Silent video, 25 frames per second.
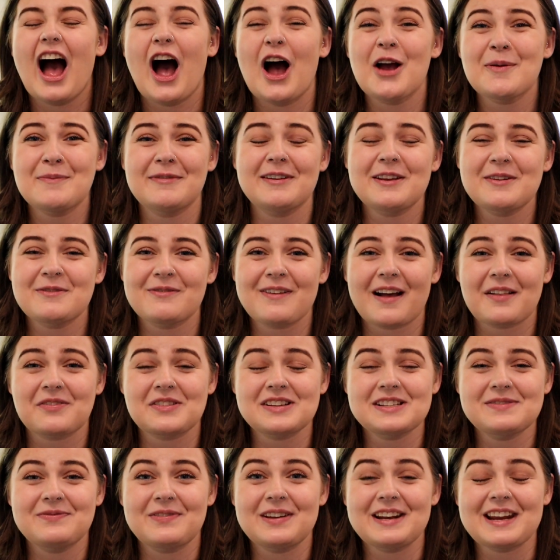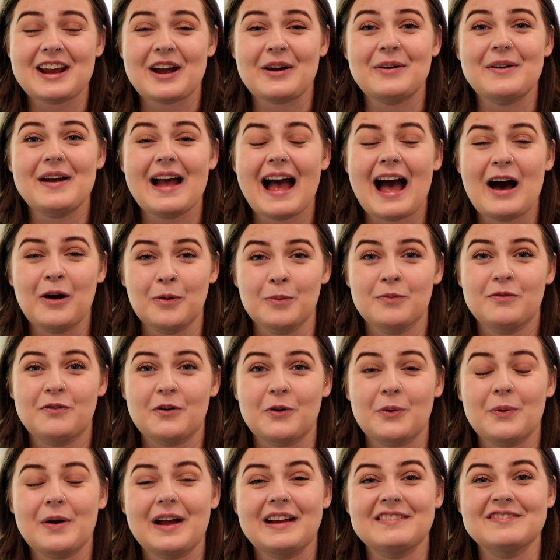Hopefully you found this video
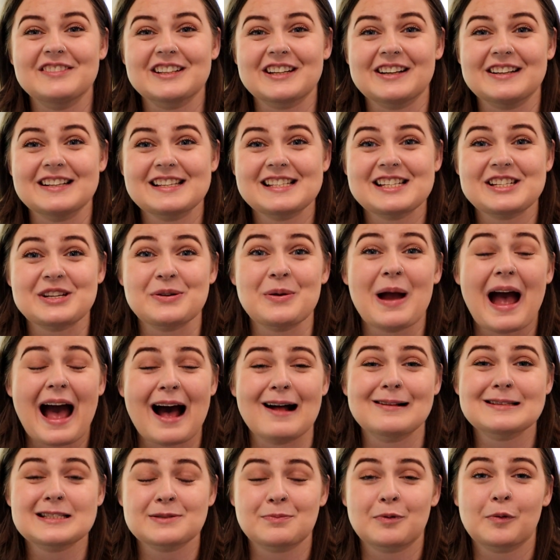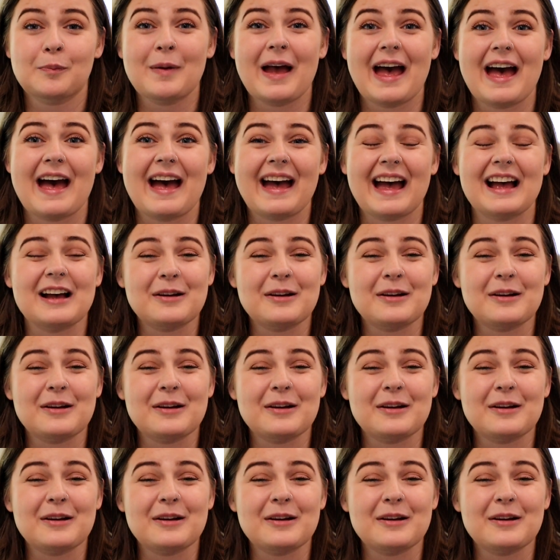helpful in regards to how to prepare